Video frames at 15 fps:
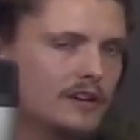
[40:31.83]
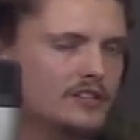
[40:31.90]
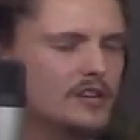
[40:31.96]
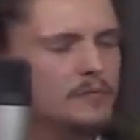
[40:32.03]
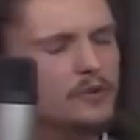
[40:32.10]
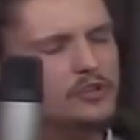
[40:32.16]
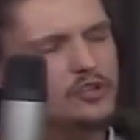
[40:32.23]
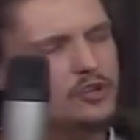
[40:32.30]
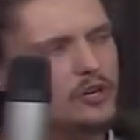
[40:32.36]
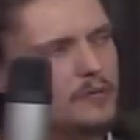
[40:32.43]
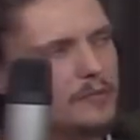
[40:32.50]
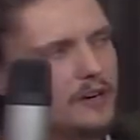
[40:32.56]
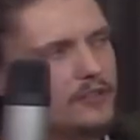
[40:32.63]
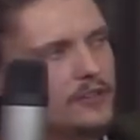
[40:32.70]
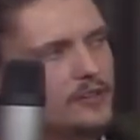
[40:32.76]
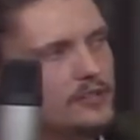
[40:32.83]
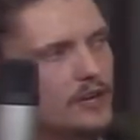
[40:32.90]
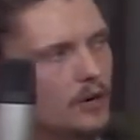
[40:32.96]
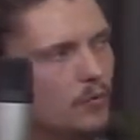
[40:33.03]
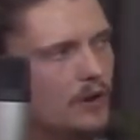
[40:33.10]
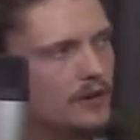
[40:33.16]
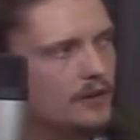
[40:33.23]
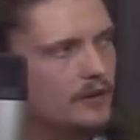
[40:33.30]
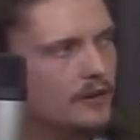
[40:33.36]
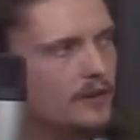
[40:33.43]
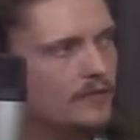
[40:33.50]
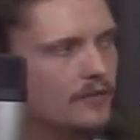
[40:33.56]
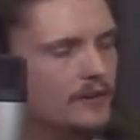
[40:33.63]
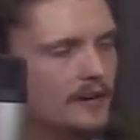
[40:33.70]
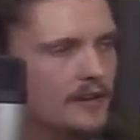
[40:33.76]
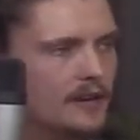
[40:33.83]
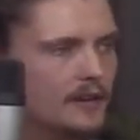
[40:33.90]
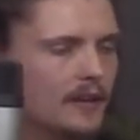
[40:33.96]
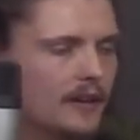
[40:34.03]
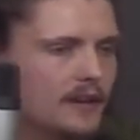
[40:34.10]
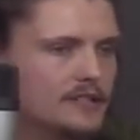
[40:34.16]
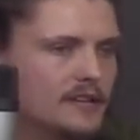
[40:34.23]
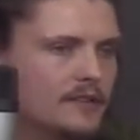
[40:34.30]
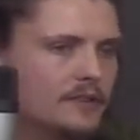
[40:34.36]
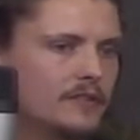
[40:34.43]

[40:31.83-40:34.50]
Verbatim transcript: Actually, I'm not sure about this. I wonder if, in their case,